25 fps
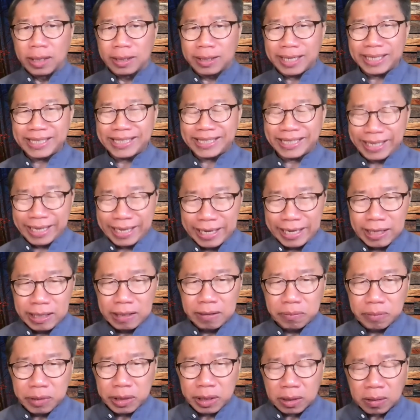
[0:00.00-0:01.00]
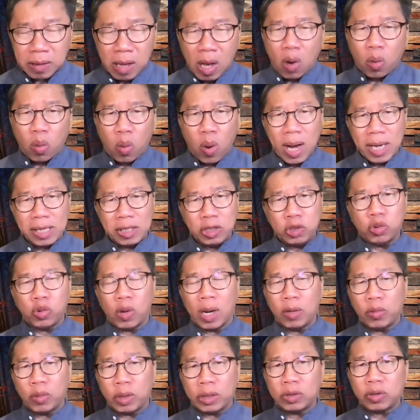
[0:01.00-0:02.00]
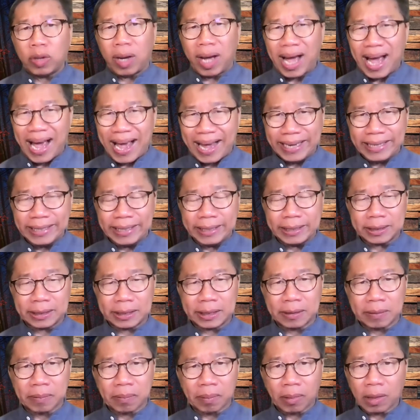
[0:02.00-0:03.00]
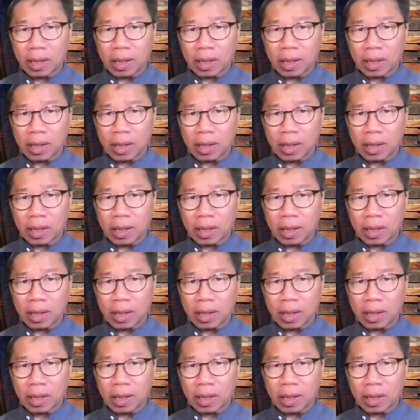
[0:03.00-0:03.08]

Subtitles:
that's in me, why do I want to hide it?